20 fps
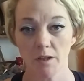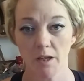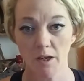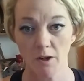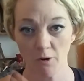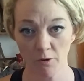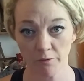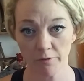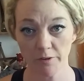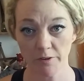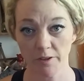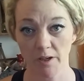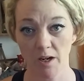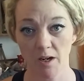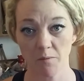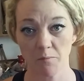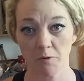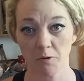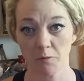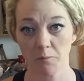over
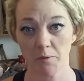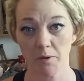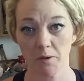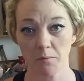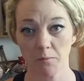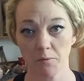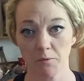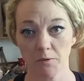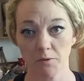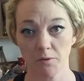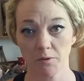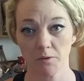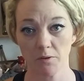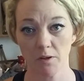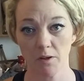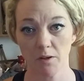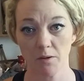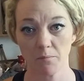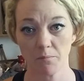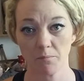time you'll be able to
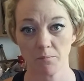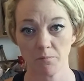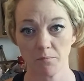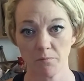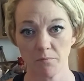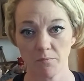um,